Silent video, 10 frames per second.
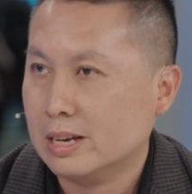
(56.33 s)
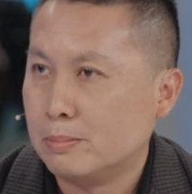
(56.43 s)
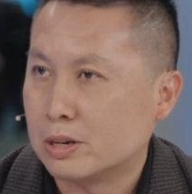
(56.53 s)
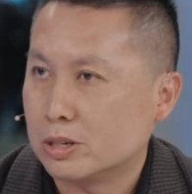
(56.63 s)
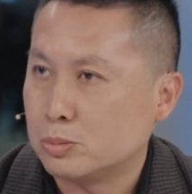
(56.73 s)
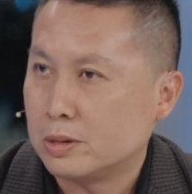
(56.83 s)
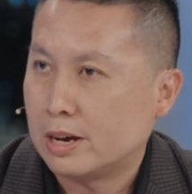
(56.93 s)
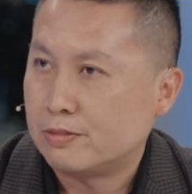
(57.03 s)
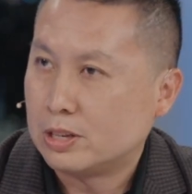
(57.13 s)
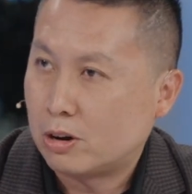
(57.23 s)
Because we
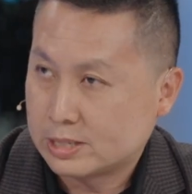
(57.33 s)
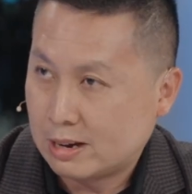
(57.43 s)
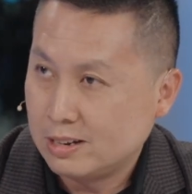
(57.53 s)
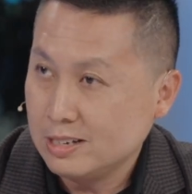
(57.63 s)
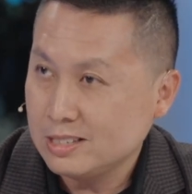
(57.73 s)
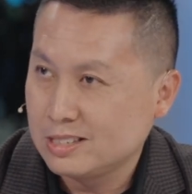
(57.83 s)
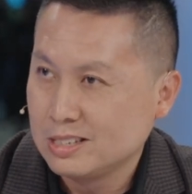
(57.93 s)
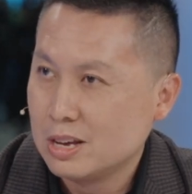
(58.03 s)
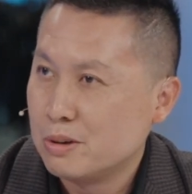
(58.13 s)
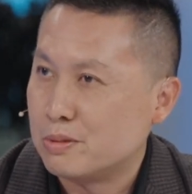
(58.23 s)
have the hoteliers,
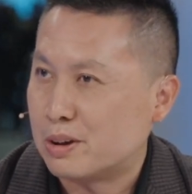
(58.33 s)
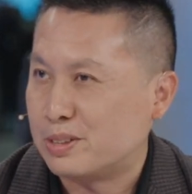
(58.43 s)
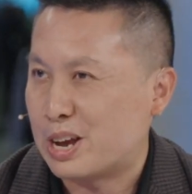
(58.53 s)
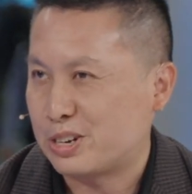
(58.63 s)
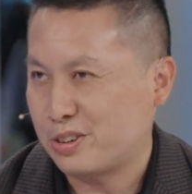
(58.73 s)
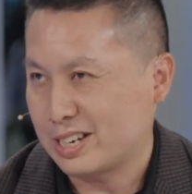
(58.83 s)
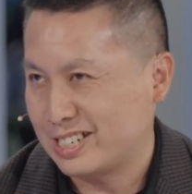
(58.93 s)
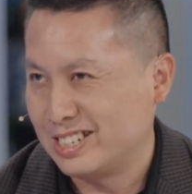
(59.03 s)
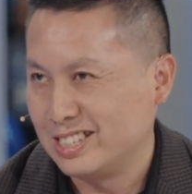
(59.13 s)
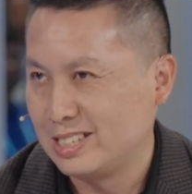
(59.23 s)
we have the
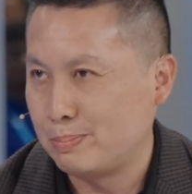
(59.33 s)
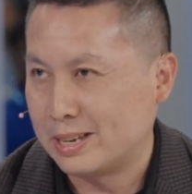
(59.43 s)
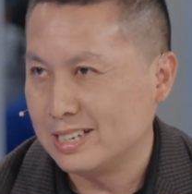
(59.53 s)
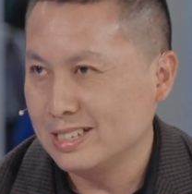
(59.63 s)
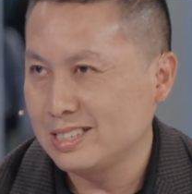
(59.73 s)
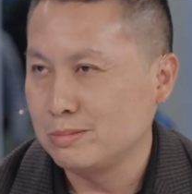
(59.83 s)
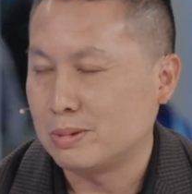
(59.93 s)
attractions players,